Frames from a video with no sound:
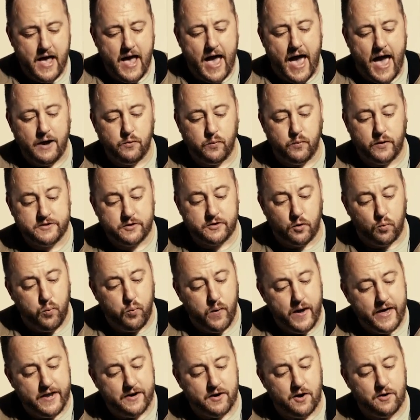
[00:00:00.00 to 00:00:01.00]
and was a
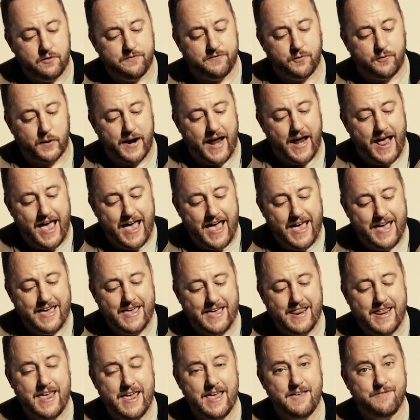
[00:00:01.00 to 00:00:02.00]
widow for
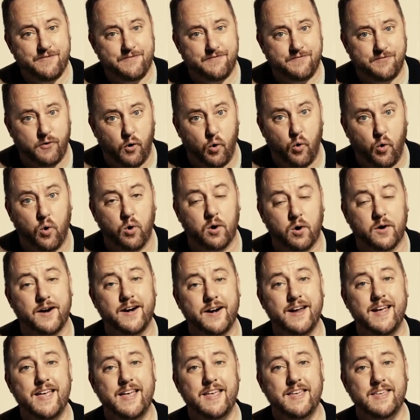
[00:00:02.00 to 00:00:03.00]

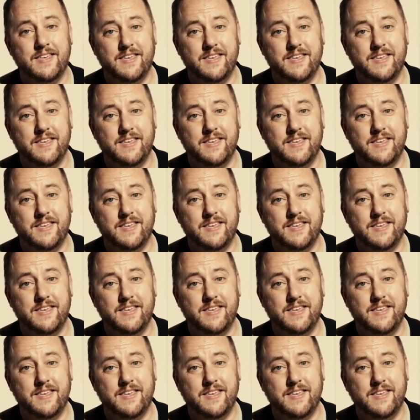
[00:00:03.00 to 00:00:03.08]
84